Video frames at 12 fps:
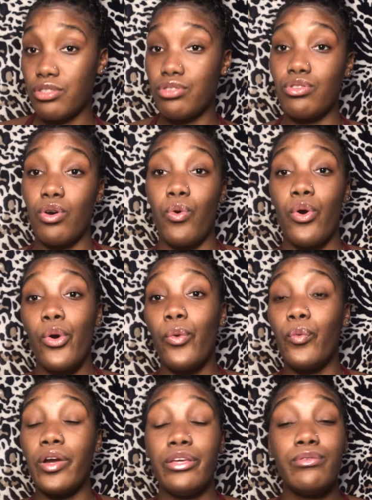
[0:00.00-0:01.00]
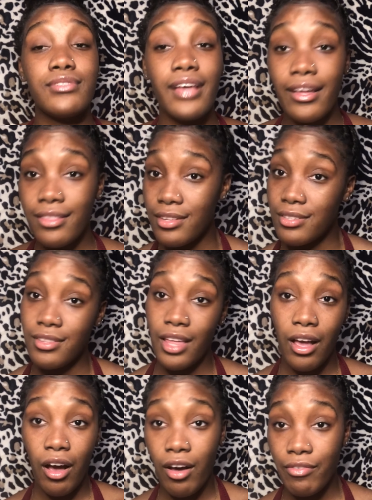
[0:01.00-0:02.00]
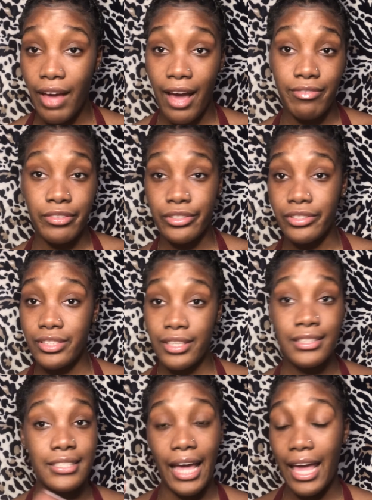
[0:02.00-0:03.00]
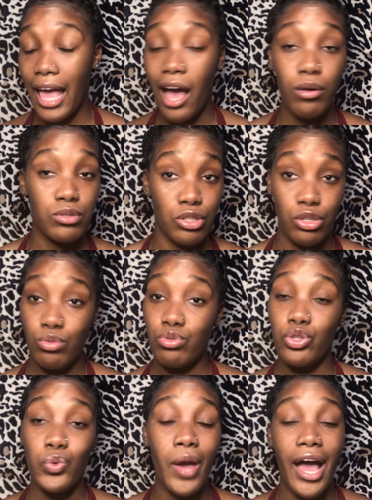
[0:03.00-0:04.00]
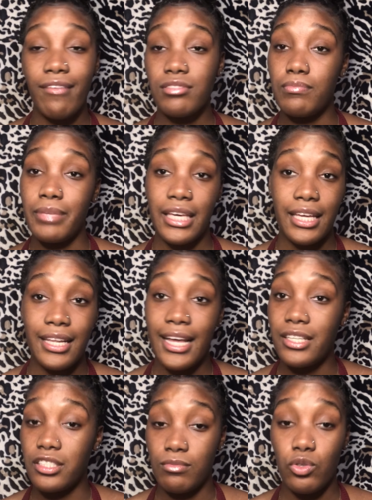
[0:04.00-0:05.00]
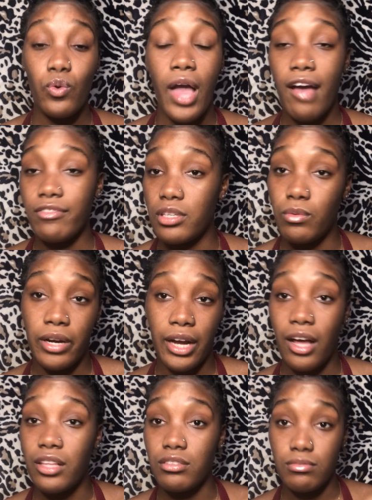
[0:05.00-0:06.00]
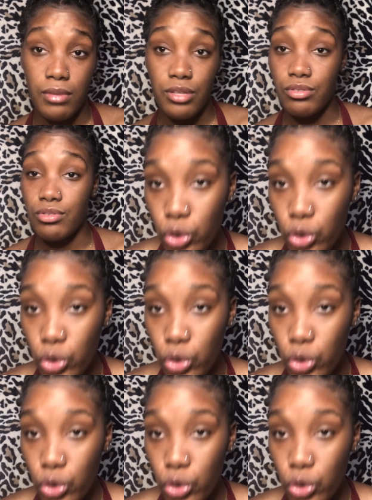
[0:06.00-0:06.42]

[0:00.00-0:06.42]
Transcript: So when you take this thing off after 6 to 8 hours of use, you have to be in that gym. You have to work out those muscles.